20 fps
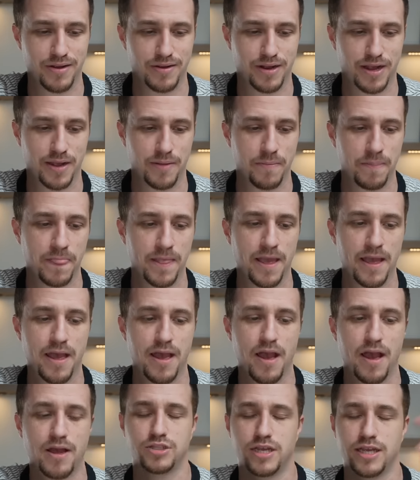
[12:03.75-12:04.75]
Okay.
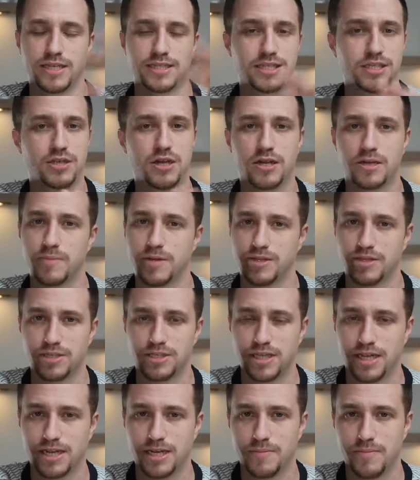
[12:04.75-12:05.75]
Is he talking about the
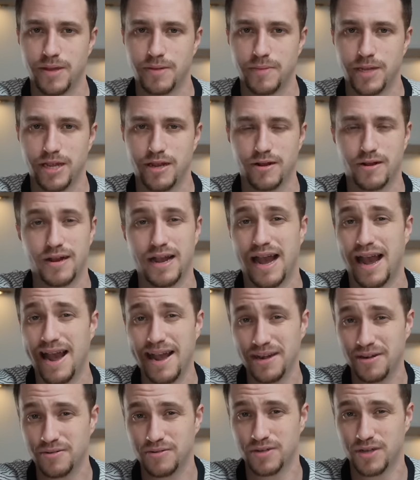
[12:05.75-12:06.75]
Second Amendment here?
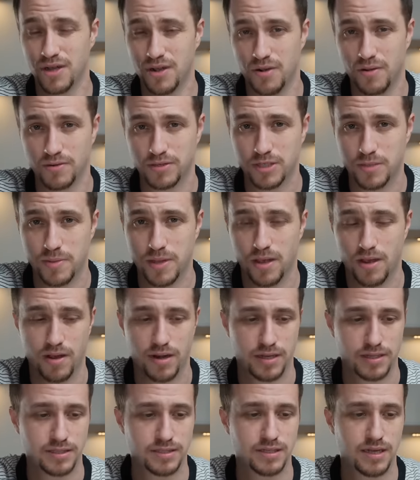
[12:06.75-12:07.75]
I don't know, to be
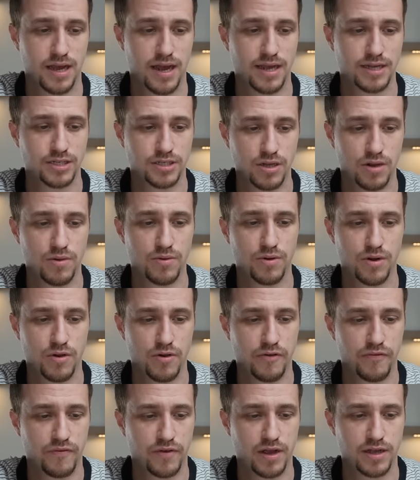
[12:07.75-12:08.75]
honest. I don't
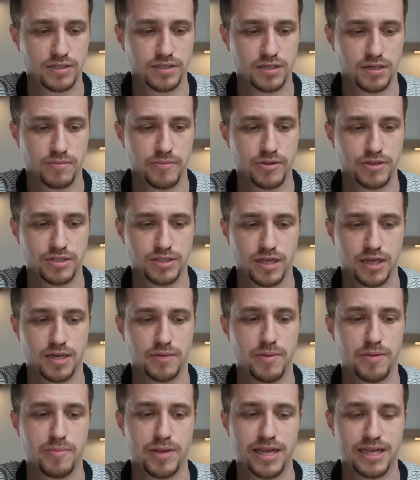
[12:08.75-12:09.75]
know if God's talking about the Second
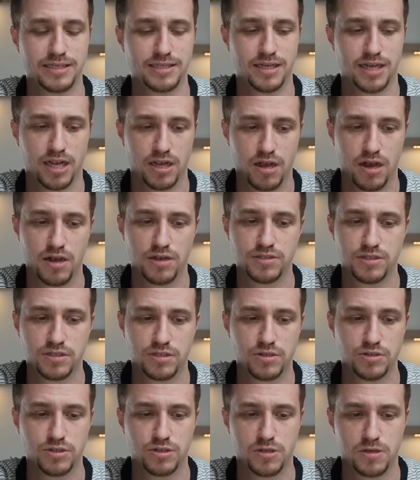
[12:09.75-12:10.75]
Amendment. He said a
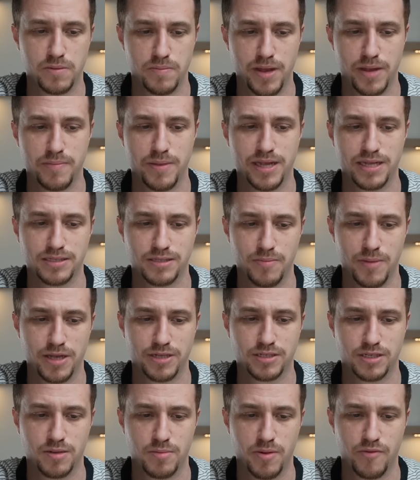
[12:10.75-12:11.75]
constitutional amendment is
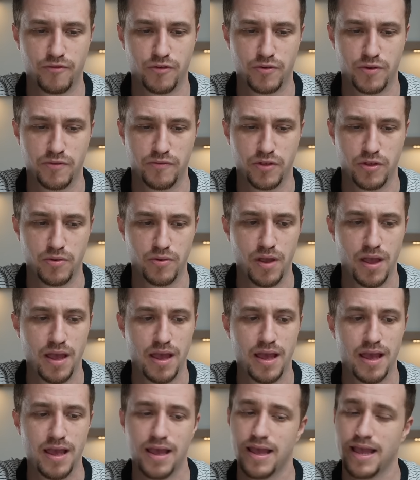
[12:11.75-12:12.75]
about to come up for review.
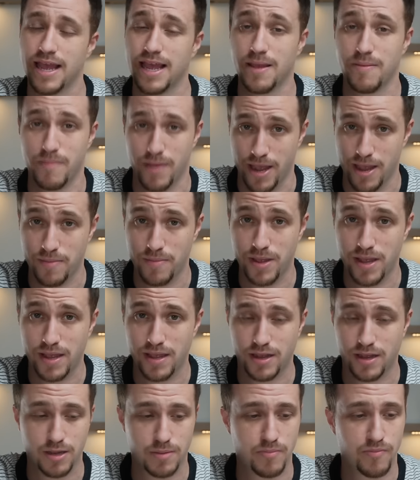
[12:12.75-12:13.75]
He may be.
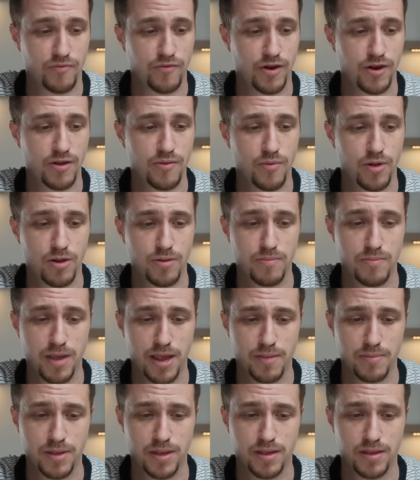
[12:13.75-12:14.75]
It could very well
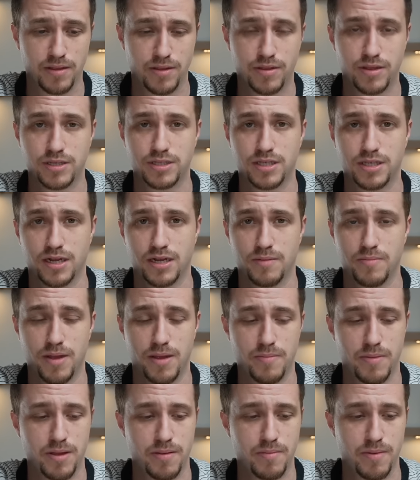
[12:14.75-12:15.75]
maybe the Second
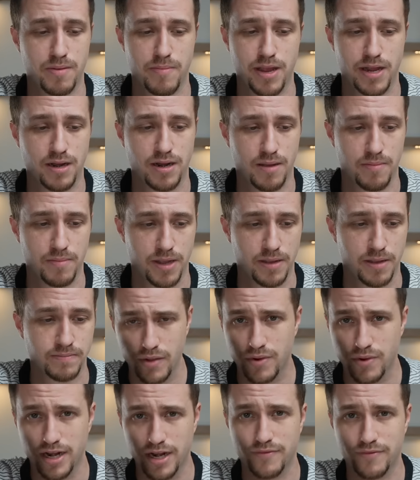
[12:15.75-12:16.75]
Amendment. It may not be.
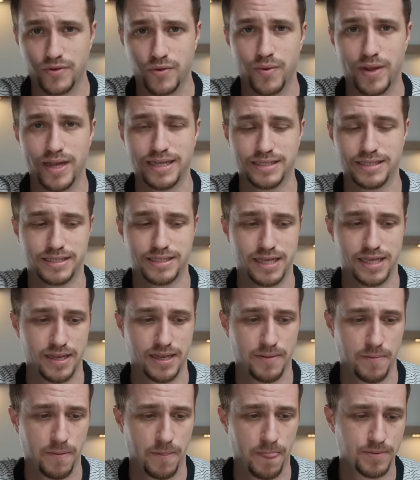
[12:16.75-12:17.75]
We're going to have to wait and
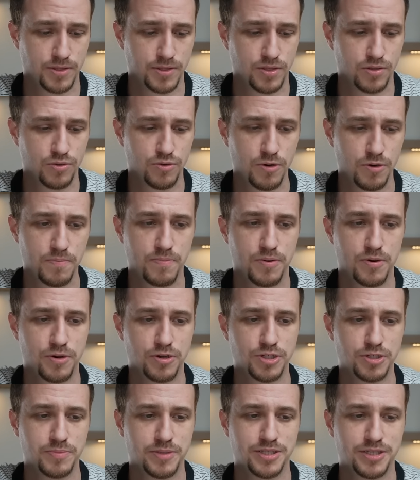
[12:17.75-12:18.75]
see. But the Lord
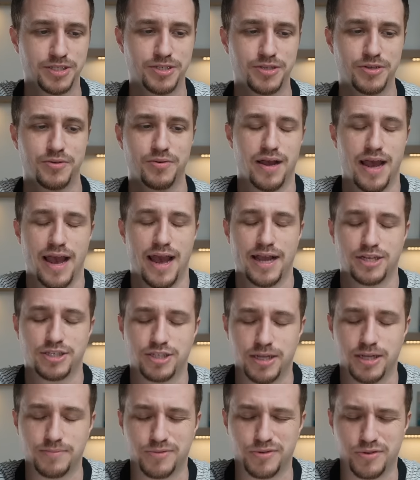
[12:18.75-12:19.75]
pushed me to Acts
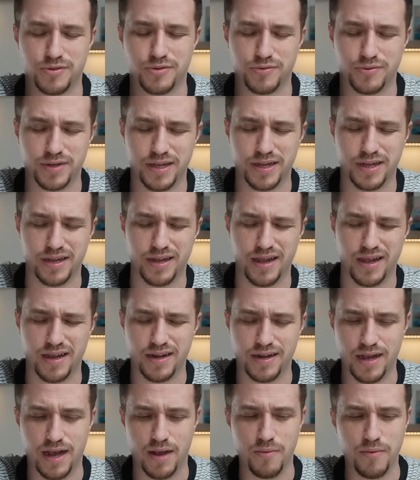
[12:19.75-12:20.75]
chapter 3,
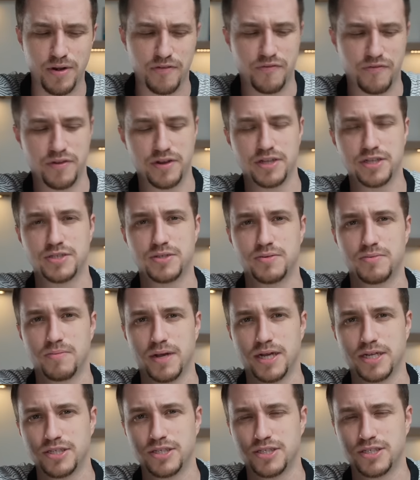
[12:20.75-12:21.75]
and I want to finish
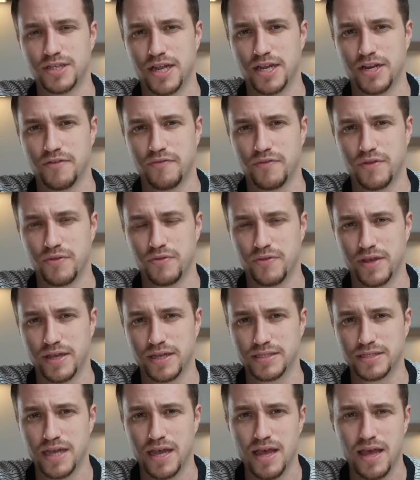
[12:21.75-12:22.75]
by just saying a few
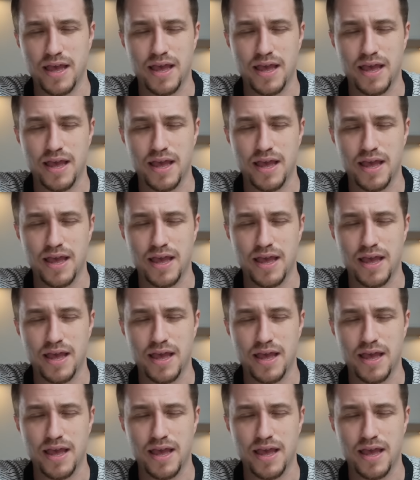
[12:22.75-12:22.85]
things.